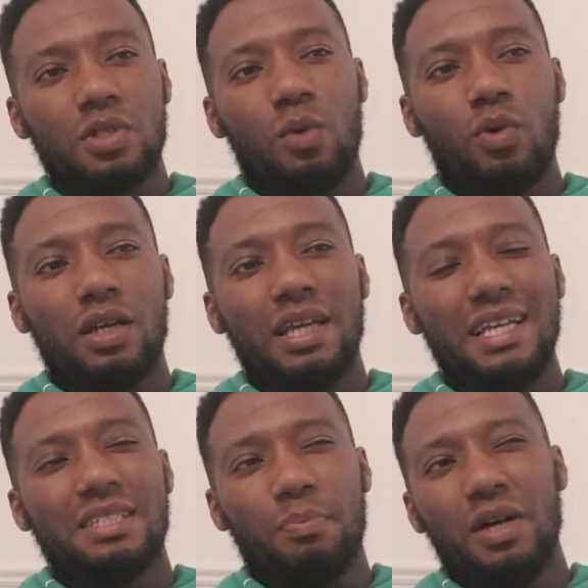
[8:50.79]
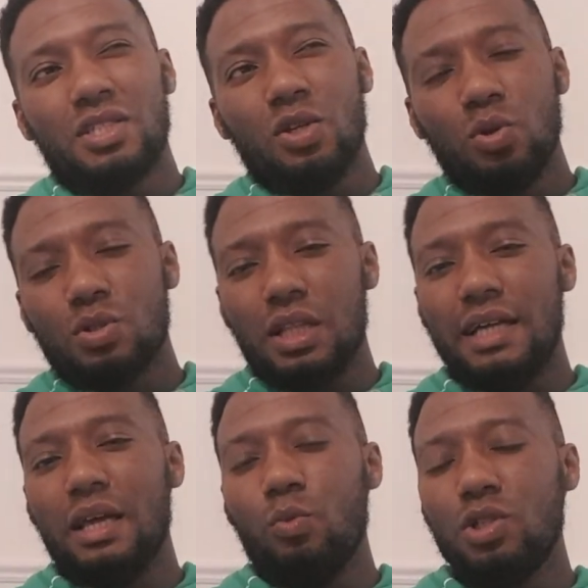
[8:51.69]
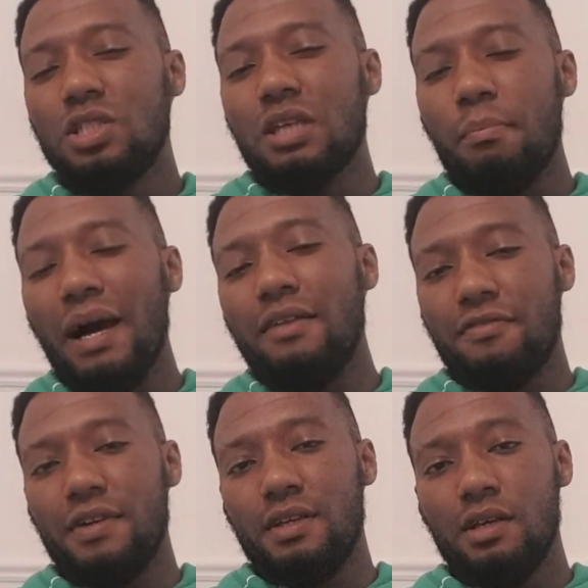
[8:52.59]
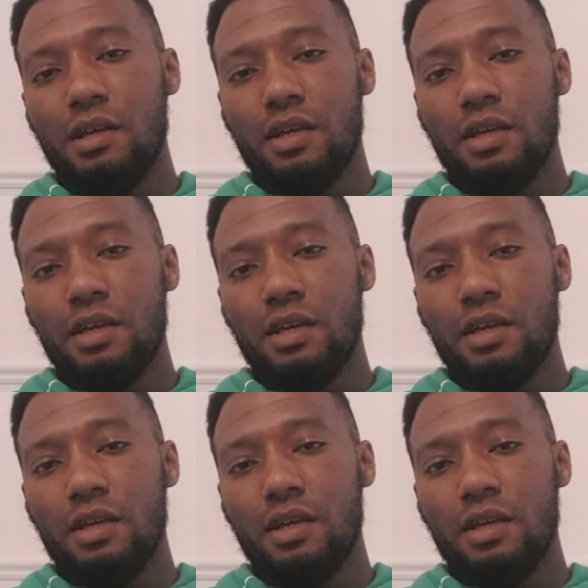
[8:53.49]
someone unless the person looks like them, which is a bad thing.